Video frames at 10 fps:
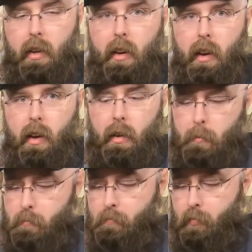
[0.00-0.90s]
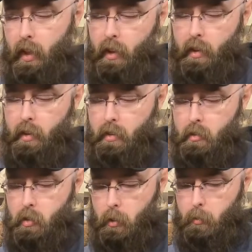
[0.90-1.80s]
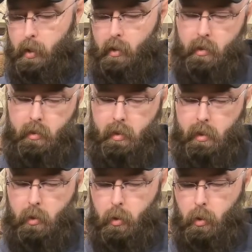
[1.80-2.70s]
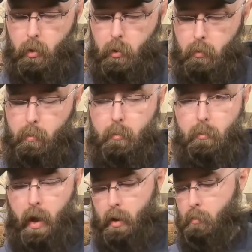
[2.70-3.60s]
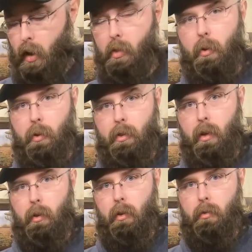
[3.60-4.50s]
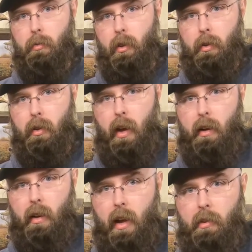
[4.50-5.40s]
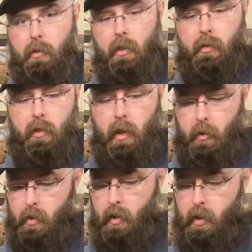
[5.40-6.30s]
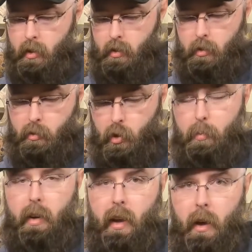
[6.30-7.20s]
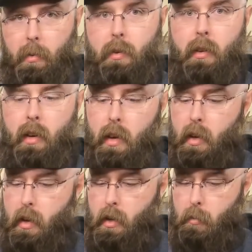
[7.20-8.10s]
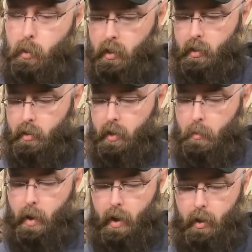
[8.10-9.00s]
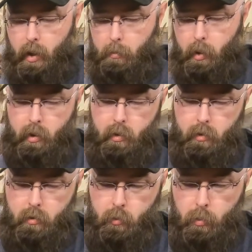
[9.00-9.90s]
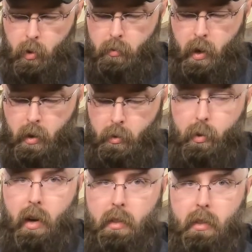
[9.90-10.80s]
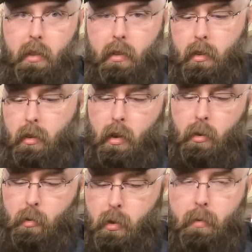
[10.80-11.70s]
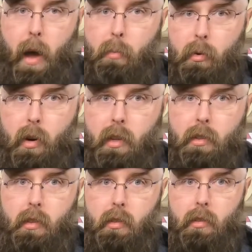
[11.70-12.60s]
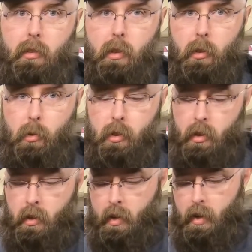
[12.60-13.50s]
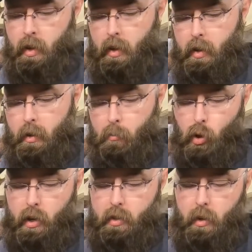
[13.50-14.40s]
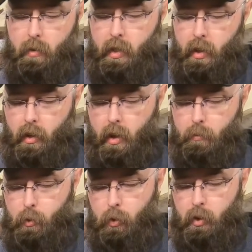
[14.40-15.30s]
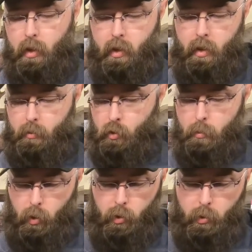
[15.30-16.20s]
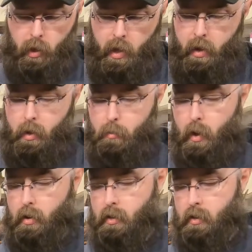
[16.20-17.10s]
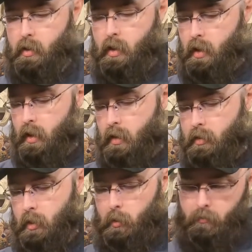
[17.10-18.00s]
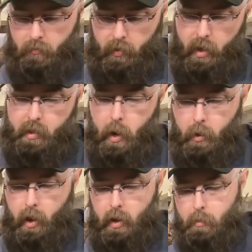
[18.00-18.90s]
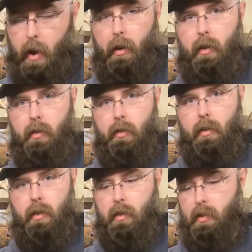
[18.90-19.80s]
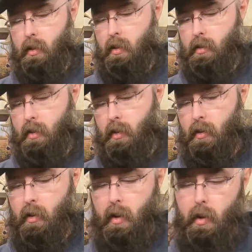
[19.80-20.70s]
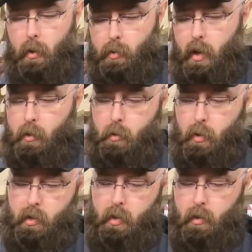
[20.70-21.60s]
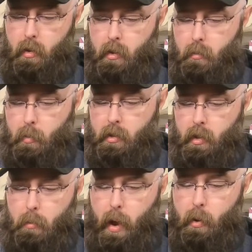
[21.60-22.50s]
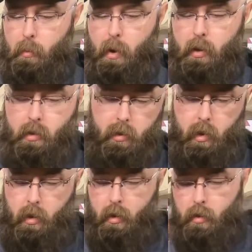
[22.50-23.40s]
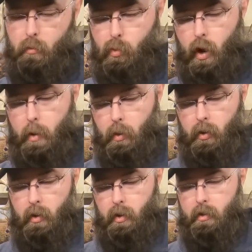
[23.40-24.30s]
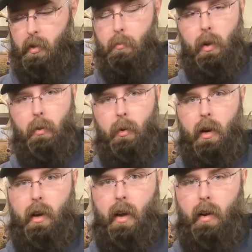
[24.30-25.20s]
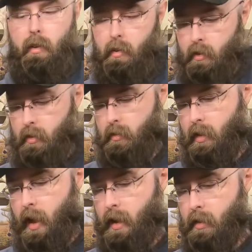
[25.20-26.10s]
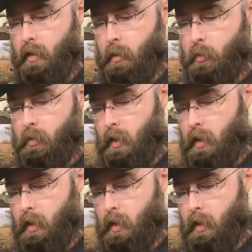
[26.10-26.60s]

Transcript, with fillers: Um, it took me oh about a month or so uh, you know kind of occasionally tinkering on it to strip it down and completely clean it back up. I removed all the rust. I used a evaporust solution, brushed everything off real good, and then reblued a lot of the parts. So that's how it got back to this condition here. It was actually missing the, missing the powder measure and the primer assembly when I got it, and I added those.